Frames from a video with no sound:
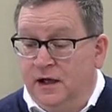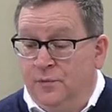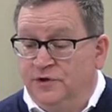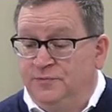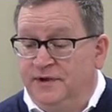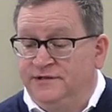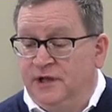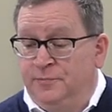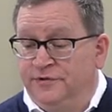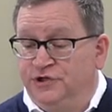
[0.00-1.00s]
which picks
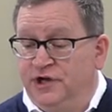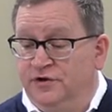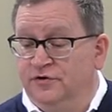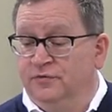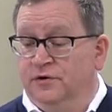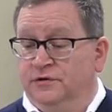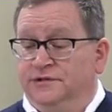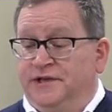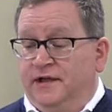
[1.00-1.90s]
up with gender roles.